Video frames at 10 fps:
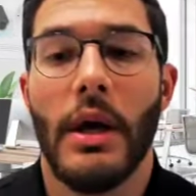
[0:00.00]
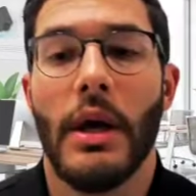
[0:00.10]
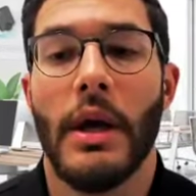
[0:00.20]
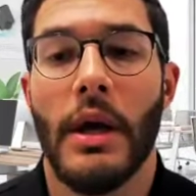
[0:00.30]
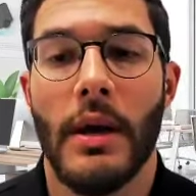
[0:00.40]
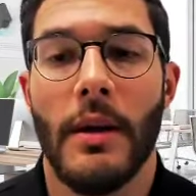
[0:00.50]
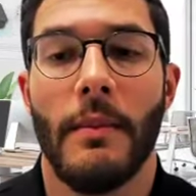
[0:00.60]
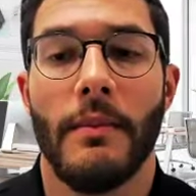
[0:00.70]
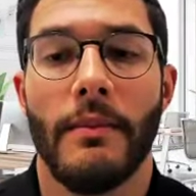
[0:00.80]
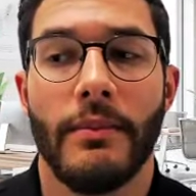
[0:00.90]

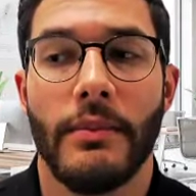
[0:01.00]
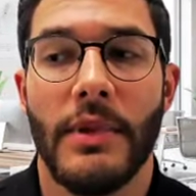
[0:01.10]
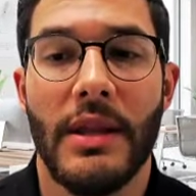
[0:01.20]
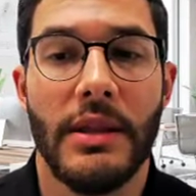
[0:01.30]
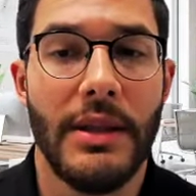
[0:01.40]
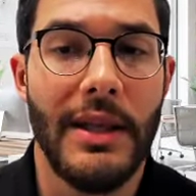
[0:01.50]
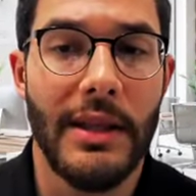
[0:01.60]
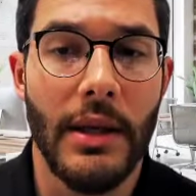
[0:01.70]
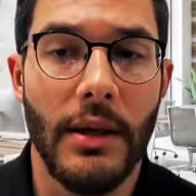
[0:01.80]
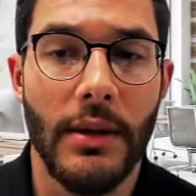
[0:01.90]
The
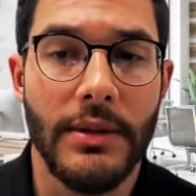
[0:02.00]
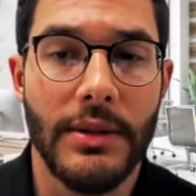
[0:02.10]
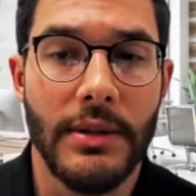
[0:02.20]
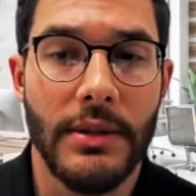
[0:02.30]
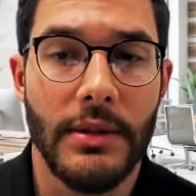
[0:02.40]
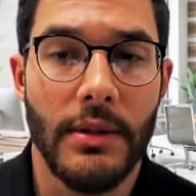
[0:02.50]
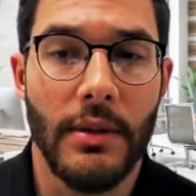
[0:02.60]
details